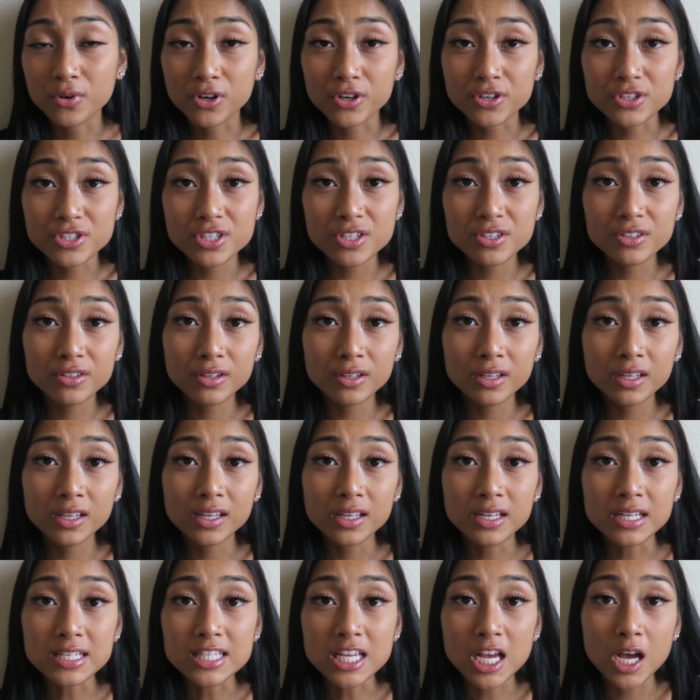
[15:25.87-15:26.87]

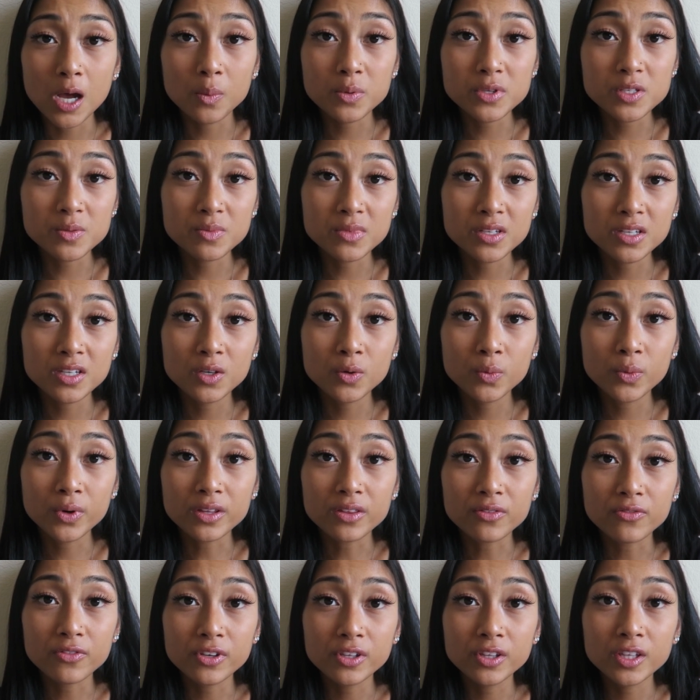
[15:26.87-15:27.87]
Personally, it has helped me
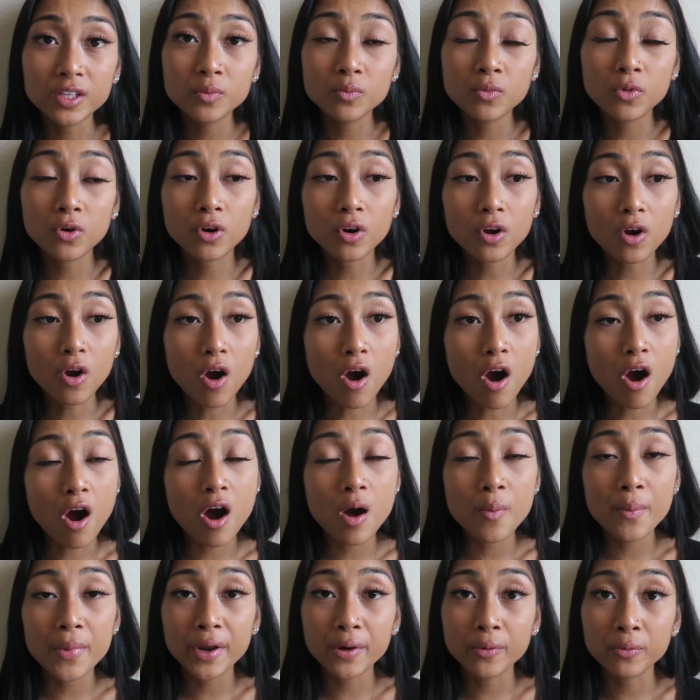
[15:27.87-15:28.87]
with feeling more
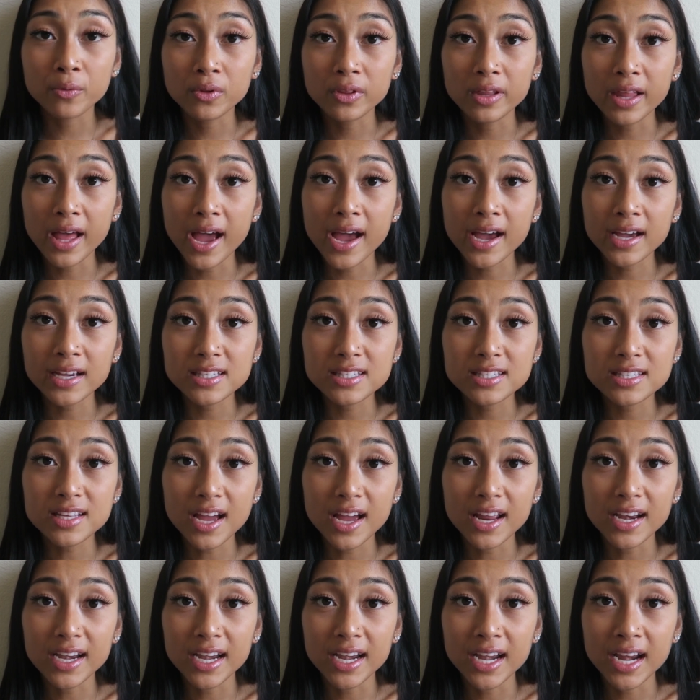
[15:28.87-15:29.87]
calm and relaxed
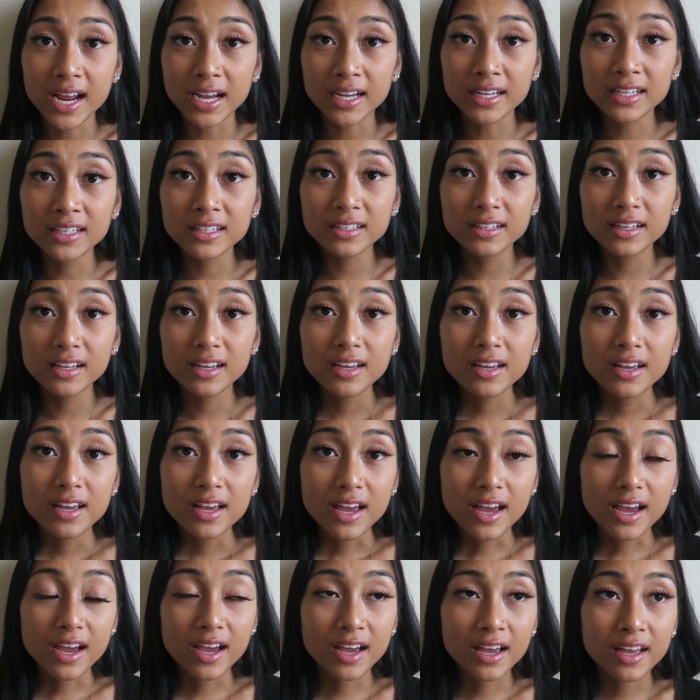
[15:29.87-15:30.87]
at night
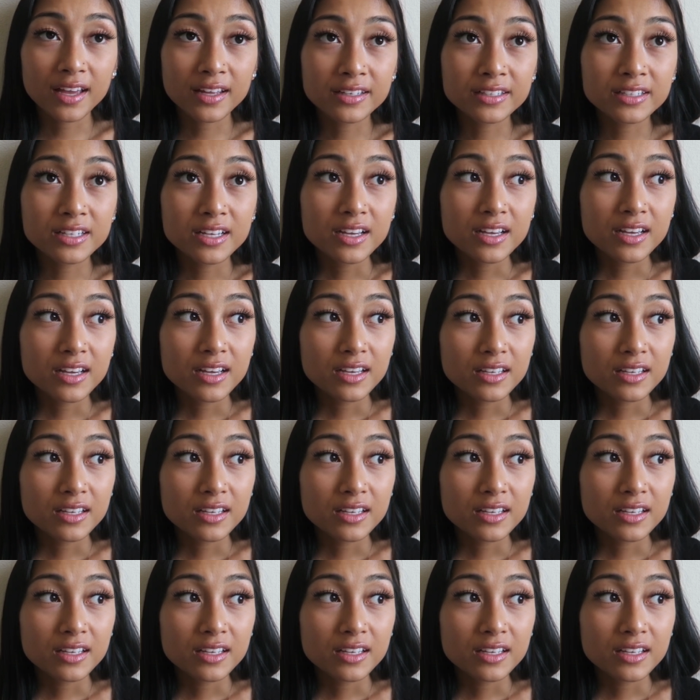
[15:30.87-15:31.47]
and